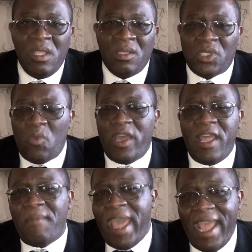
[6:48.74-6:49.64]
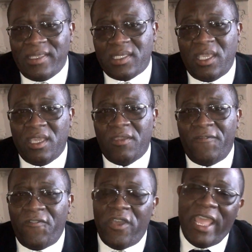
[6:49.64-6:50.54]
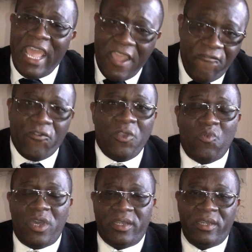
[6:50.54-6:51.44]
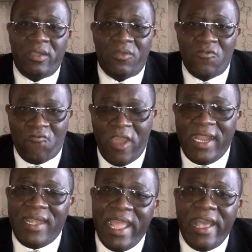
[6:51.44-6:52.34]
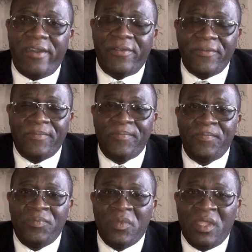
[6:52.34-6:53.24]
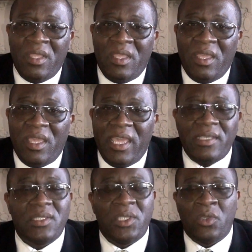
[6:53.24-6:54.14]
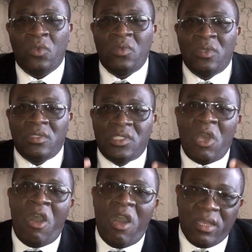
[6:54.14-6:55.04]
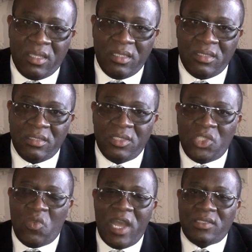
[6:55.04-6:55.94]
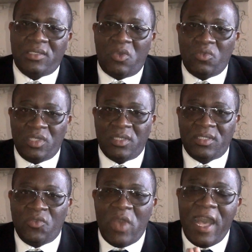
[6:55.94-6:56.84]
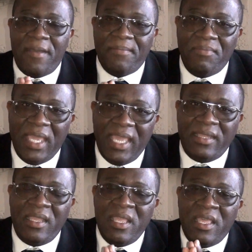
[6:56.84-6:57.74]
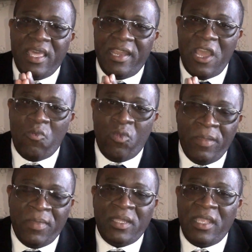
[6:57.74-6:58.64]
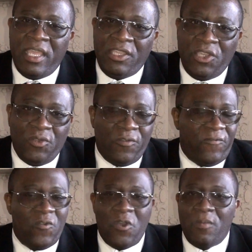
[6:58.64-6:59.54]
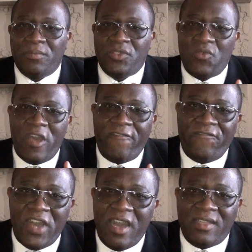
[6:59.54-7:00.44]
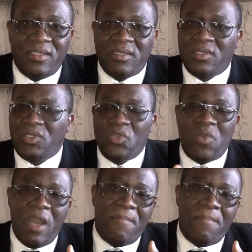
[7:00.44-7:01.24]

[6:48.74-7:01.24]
So what I'm asking for everyone right now is to talk to our soldiers, to our men and our women in uniform, to our fathers, to our